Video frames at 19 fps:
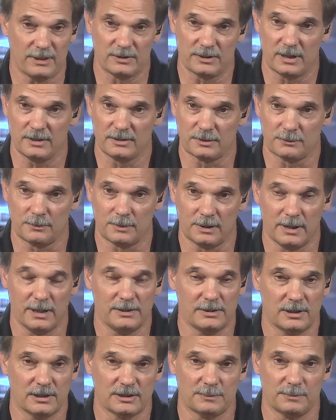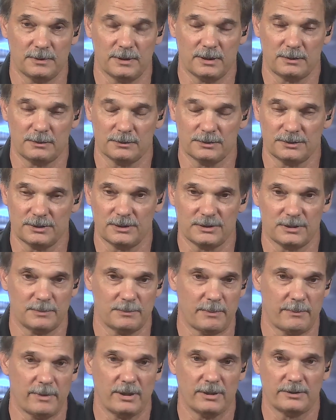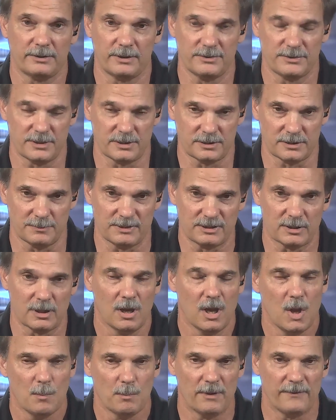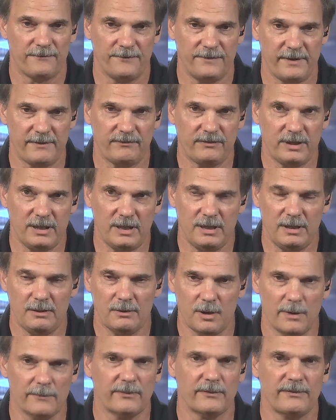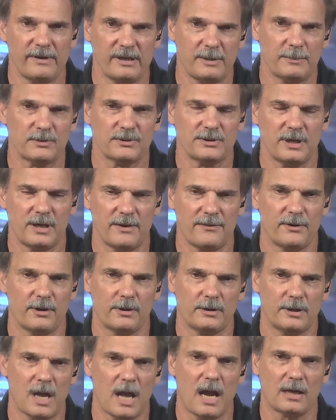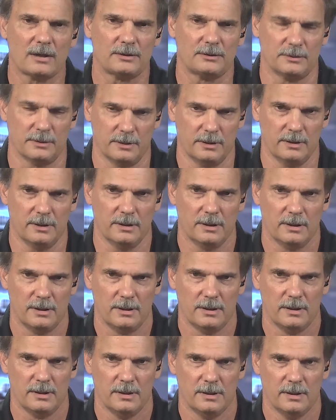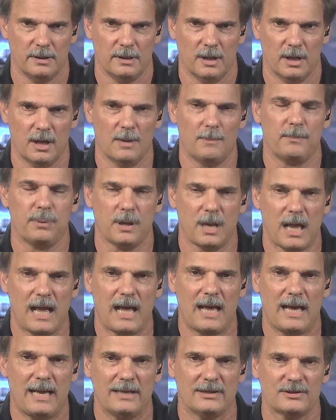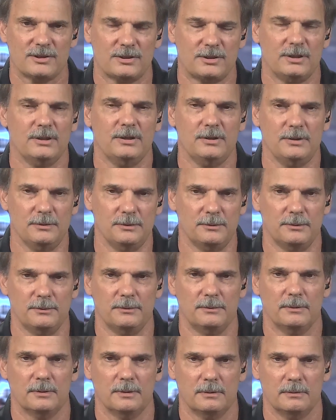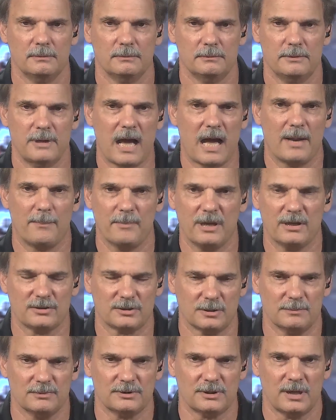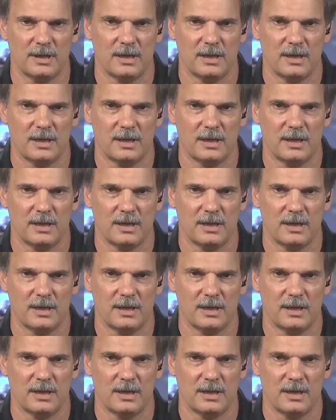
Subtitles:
It's a religion. It's a political system, a military system. But over 50% of their doctrine applies to non-Muslims.